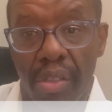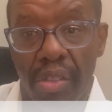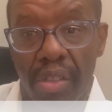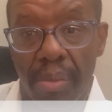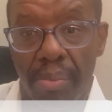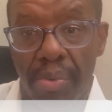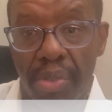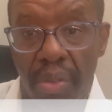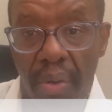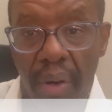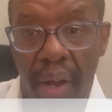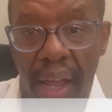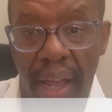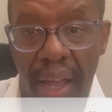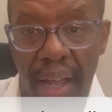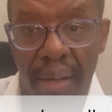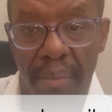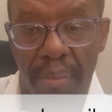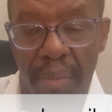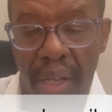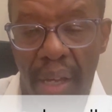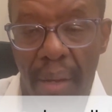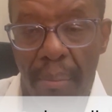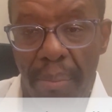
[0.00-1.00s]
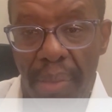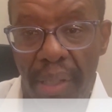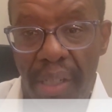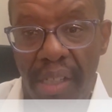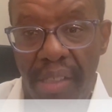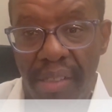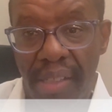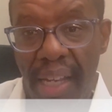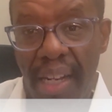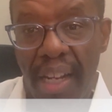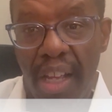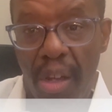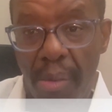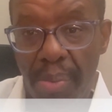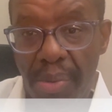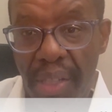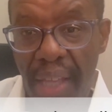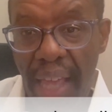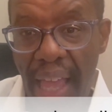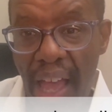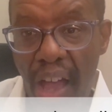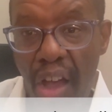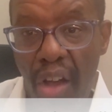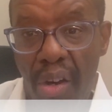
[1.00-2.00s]
subscribe, because that helps
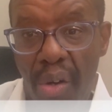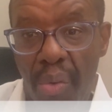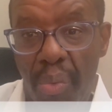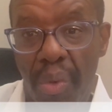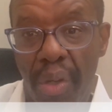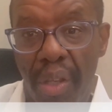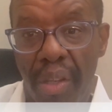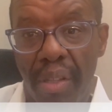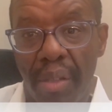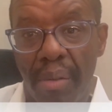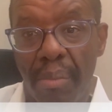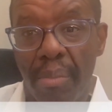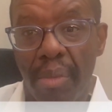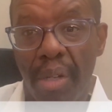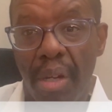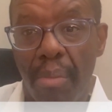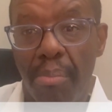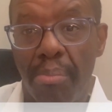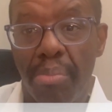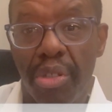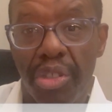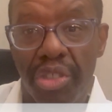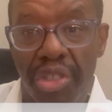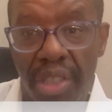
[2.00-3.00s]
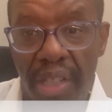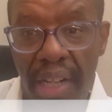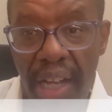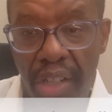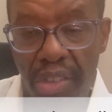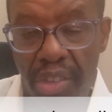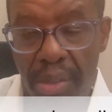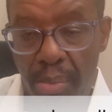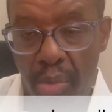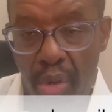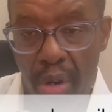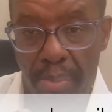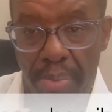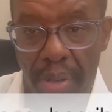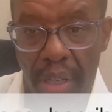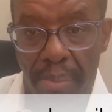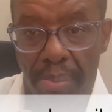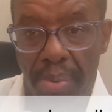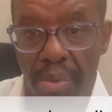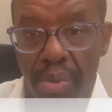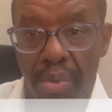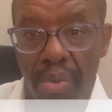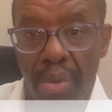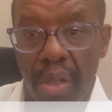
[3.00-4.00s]
the algorithm push it out to more
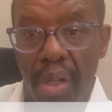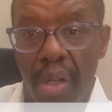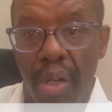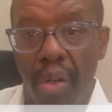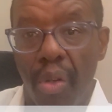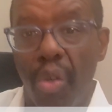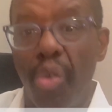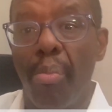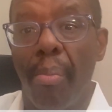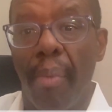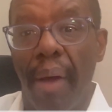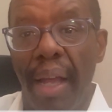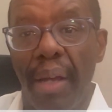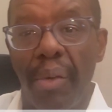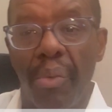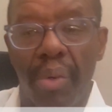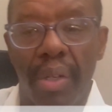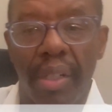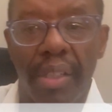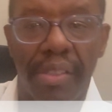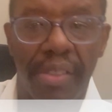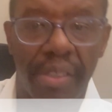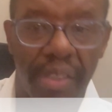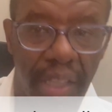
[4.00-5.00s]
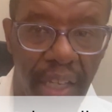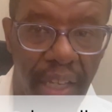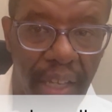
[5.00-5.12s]
people who might want to see